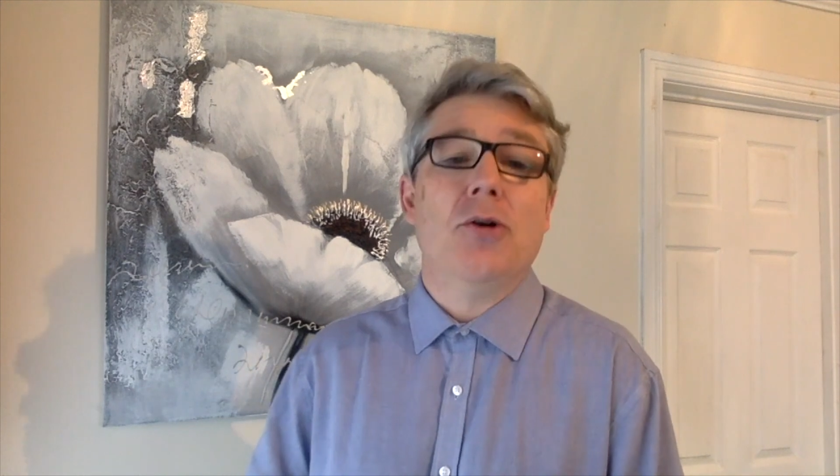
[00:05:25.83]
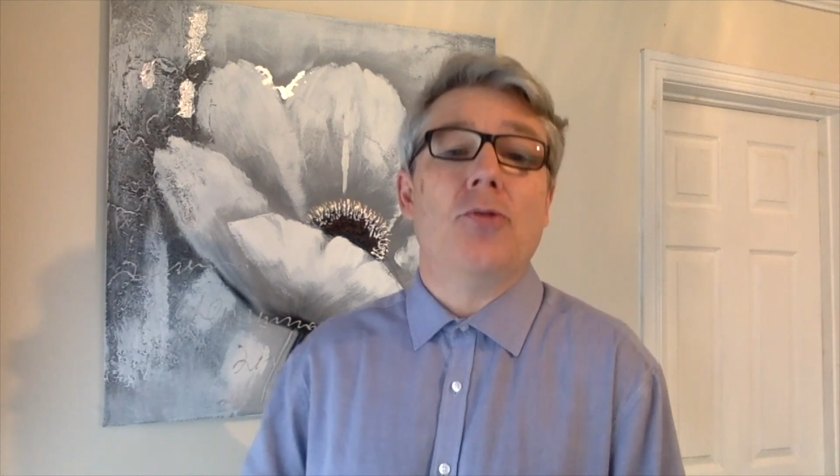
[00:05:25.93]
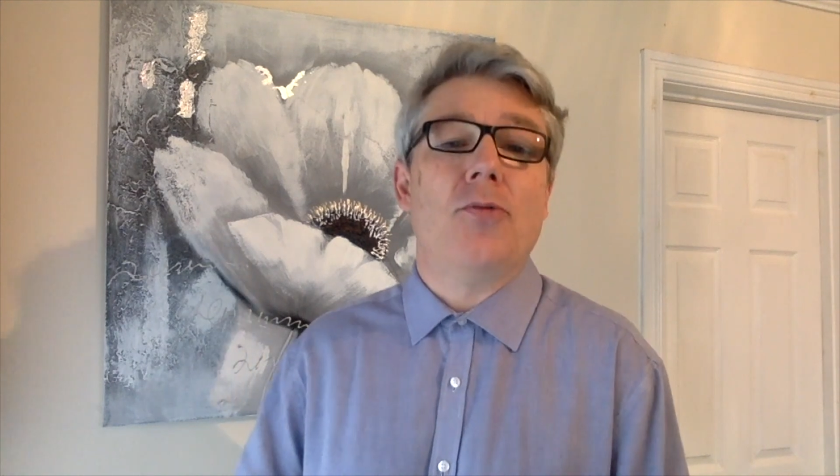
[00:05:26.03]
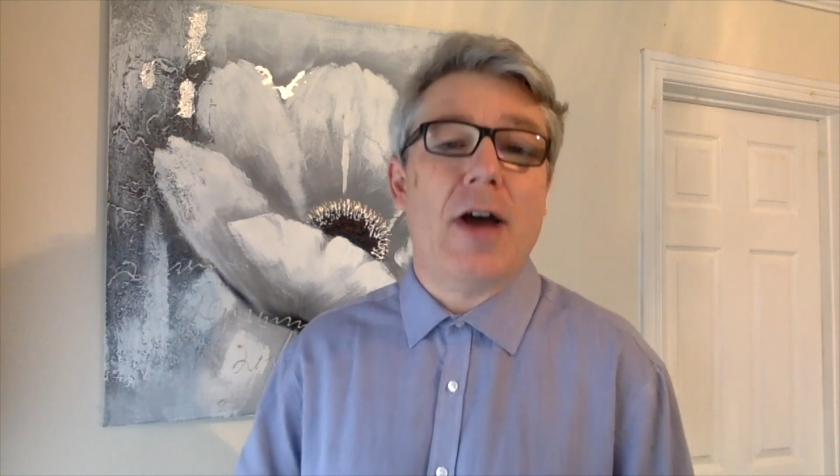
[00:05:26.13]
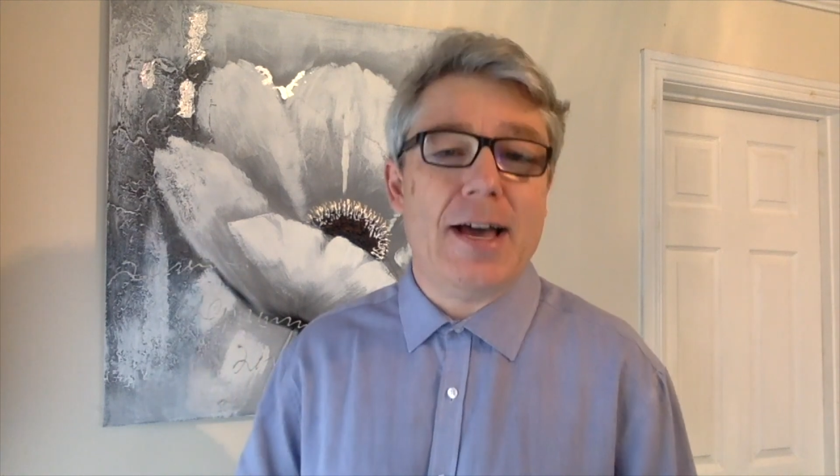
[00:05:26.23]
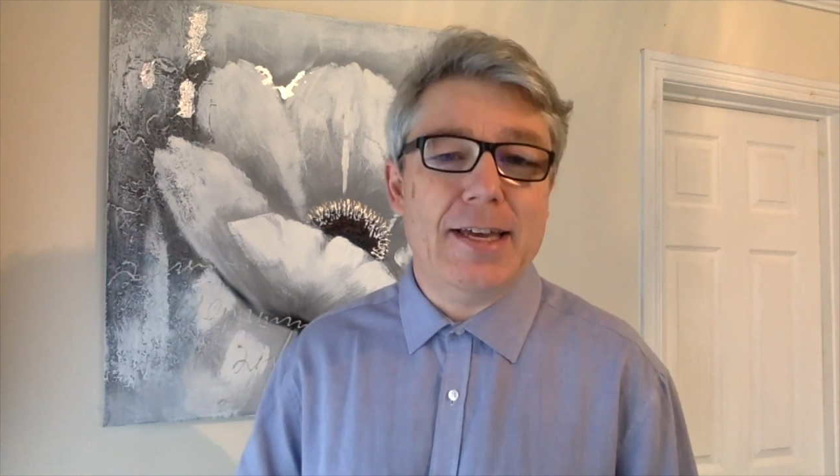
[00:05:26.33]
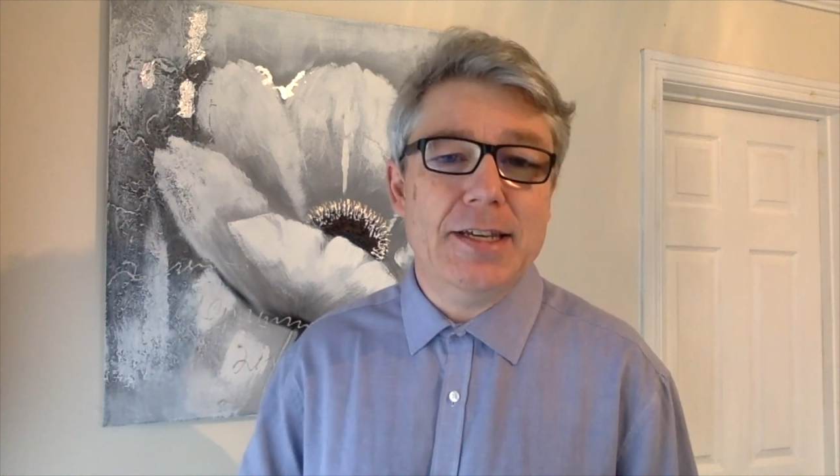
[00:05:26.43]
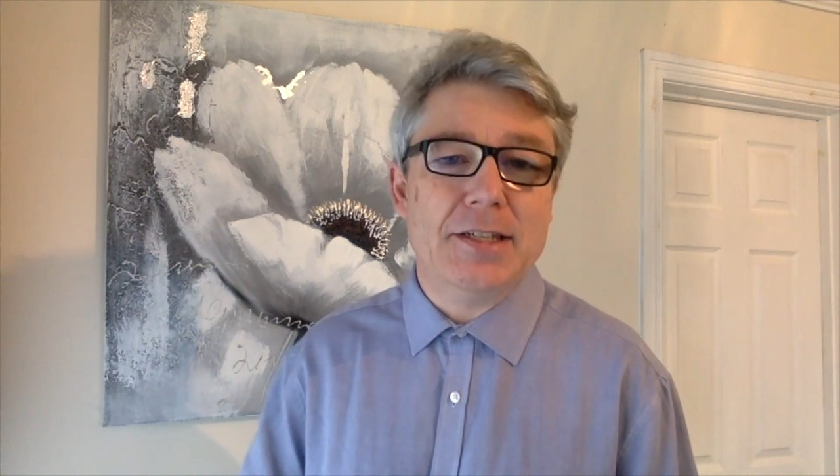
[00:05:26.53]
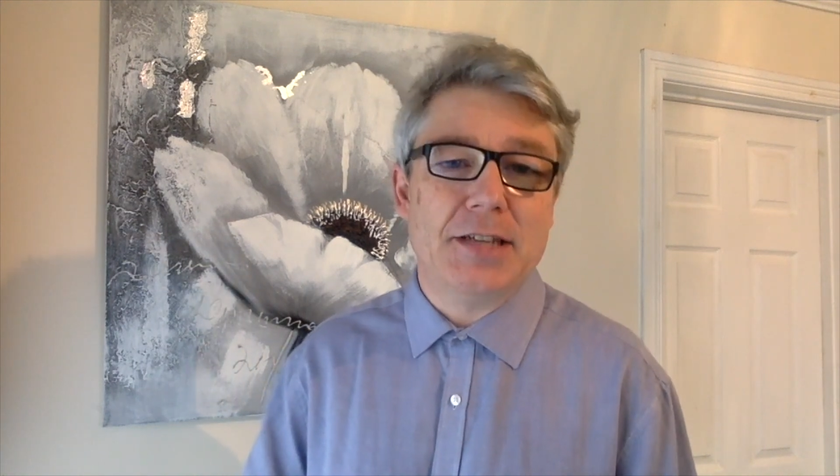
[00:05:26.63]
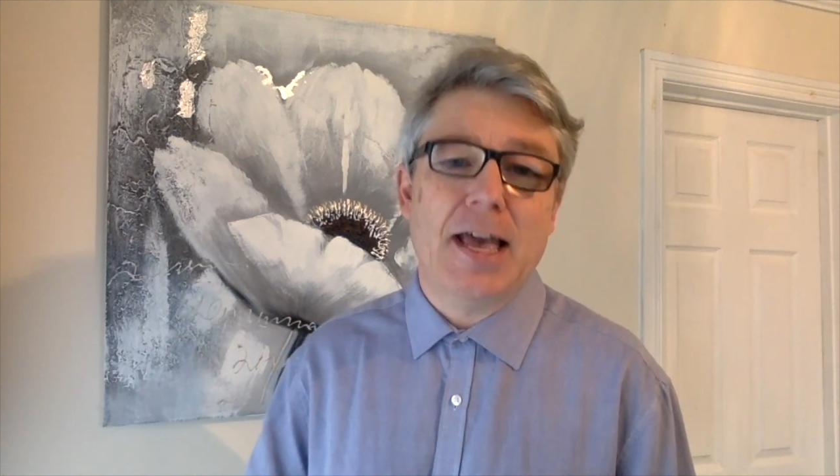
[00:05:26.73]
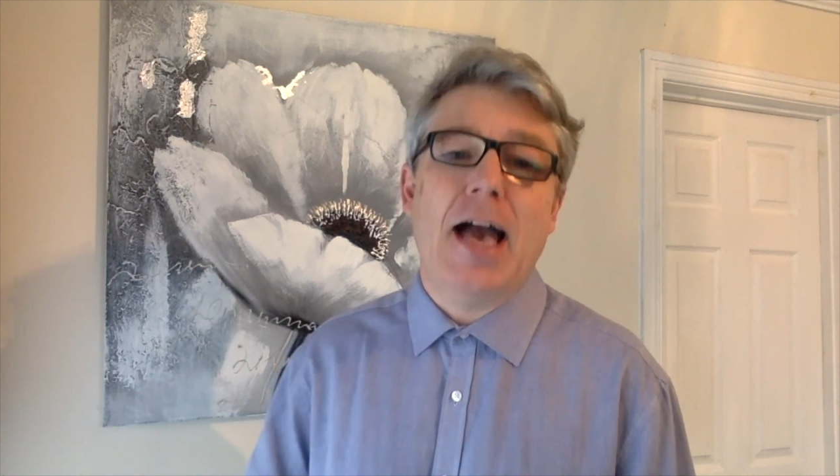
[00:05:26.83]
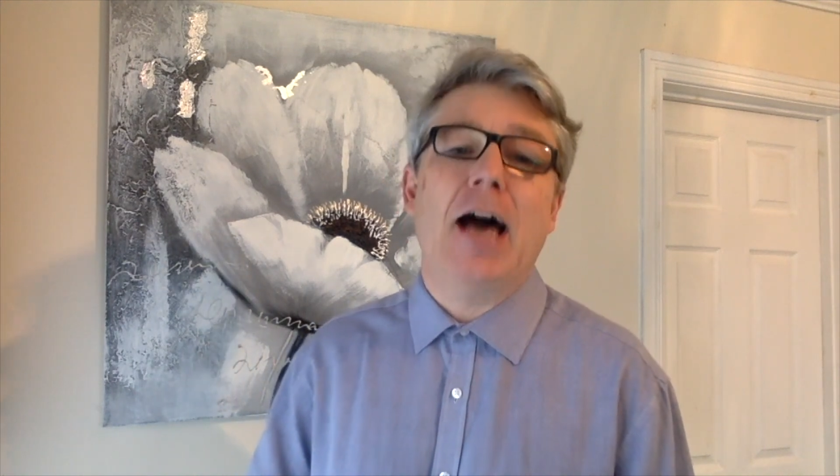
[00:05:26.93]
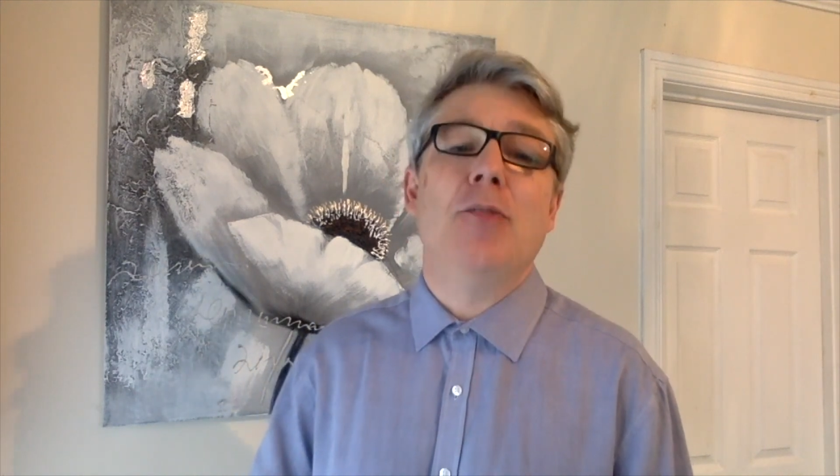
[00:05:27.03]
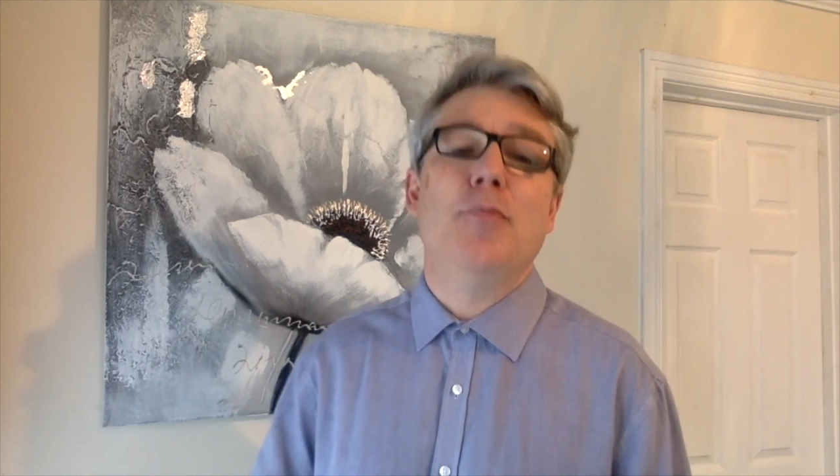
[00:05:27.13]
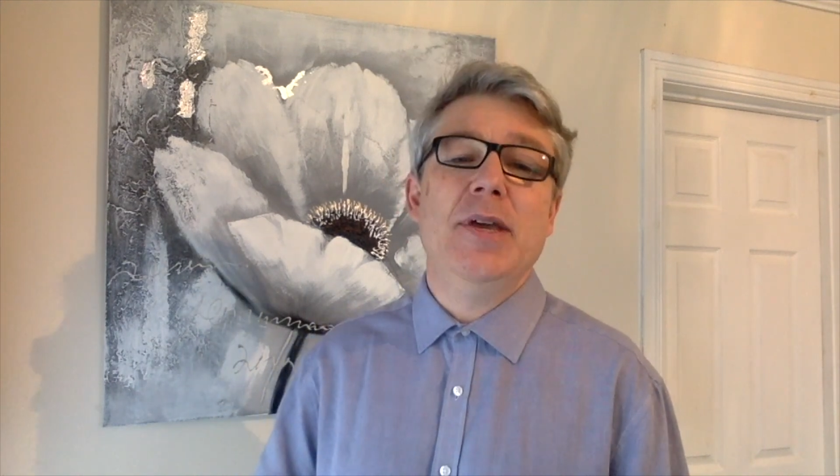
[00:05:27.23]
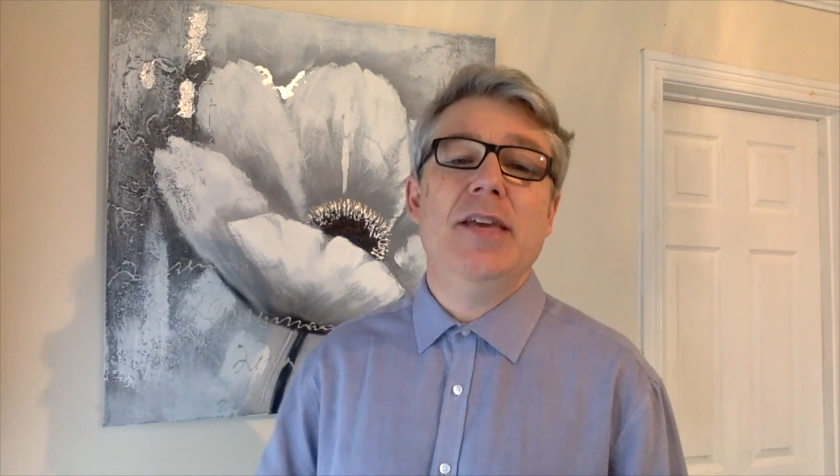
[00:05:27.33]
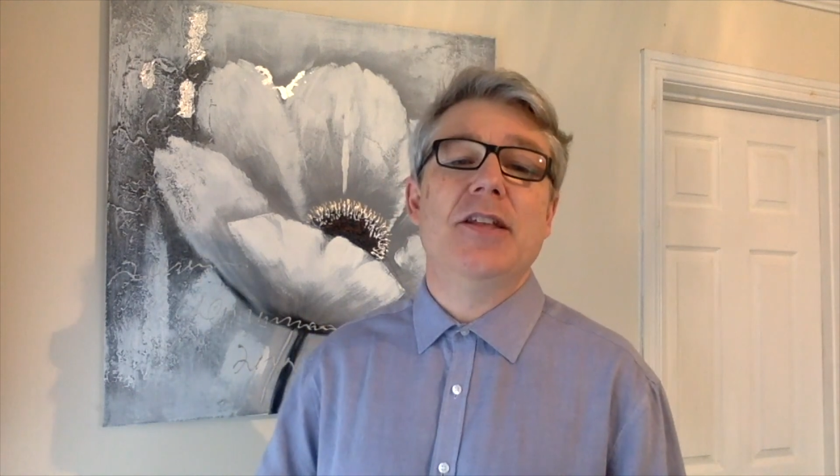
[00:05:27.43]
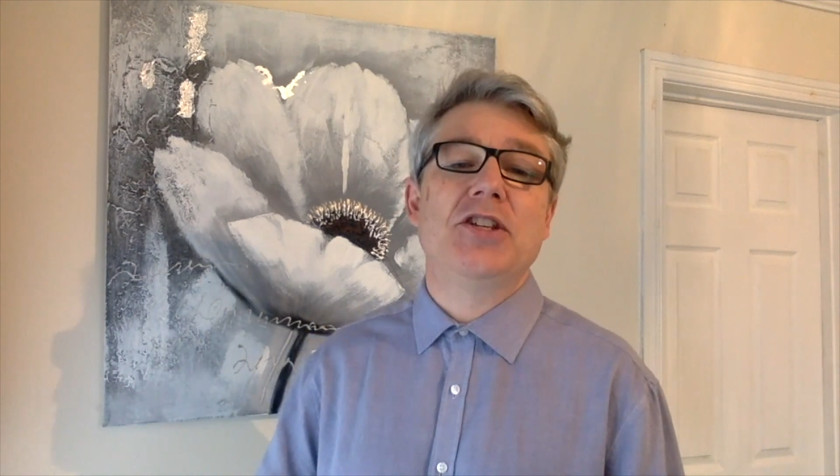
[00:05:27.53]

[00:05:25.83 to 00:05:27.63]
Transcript: rise and be the